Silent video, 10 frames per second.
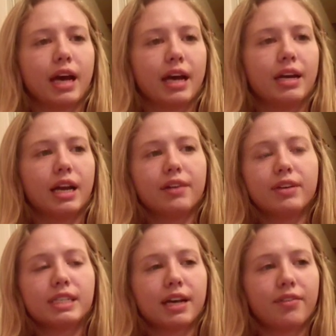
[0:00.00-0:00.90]
that, none
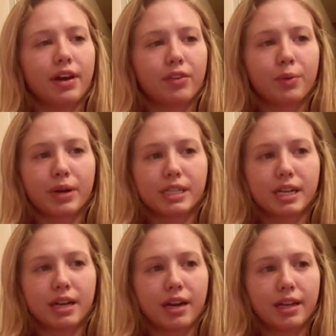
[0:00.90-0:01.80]
of us have ever
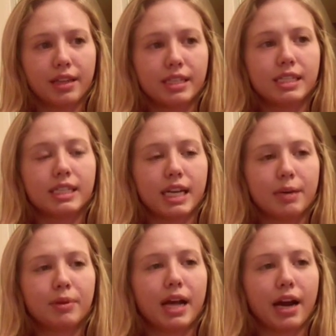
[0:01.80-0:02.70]
worked in the
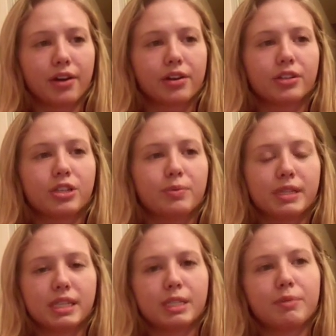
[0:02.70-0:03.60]
sustainable agriculture
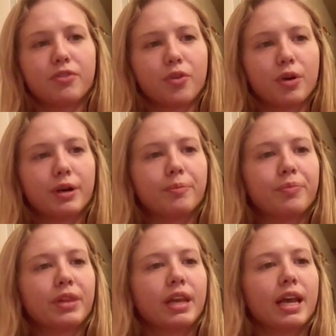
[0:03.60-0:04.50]
business before,
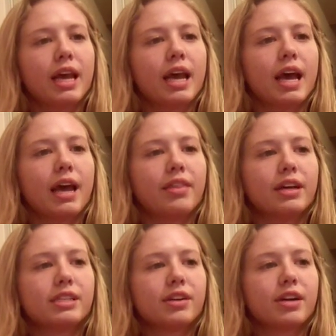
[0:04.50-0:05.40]

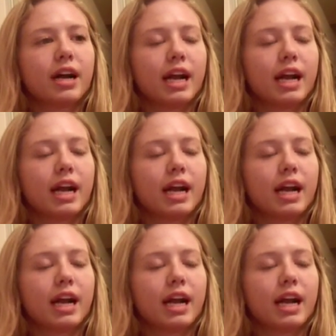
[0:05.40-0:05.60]
and thus are